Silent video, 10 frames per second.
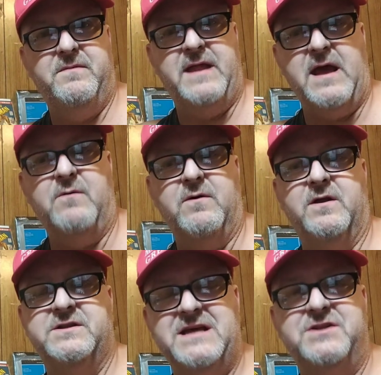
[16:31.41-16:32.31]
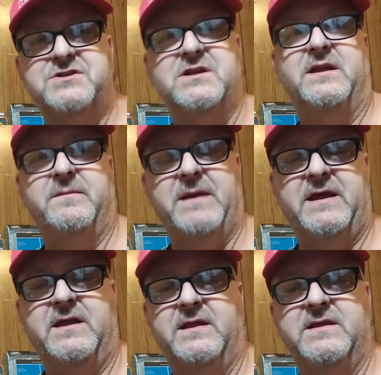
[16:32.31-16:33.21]
Now we're intentionally
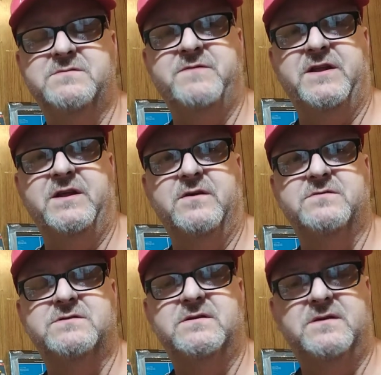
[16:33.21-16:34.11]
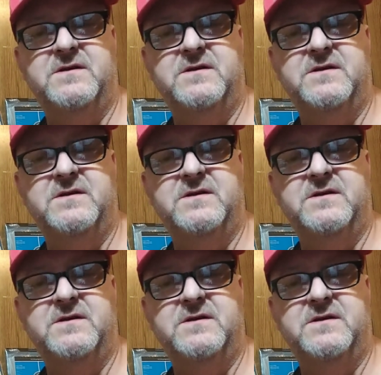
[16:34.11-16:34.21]
making these videos